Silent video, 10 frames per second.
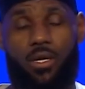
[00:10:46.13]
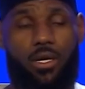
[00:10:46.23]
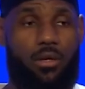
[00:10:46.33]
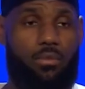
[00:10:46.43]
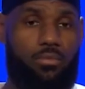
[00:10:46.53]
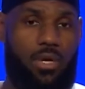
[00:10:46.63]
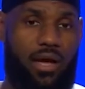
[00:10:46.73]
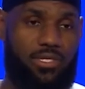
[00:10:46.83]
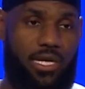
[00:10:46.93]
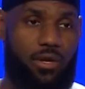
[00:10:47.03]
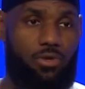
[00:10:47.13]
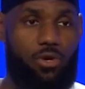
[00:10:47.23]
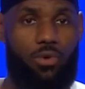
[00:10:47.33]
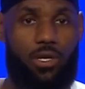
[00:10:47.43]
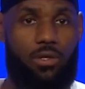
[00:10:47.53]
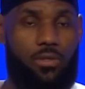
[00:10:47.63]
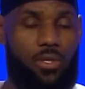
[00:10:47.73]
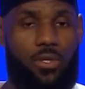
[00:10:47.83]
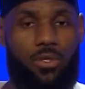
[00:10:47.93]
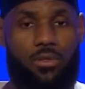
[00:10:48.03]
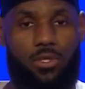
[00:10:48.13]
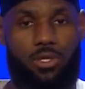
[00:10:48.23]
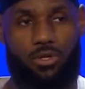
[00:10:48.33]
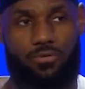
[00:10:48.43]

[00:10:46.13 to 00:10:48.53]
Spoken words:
Obviously, I don't know what, you know,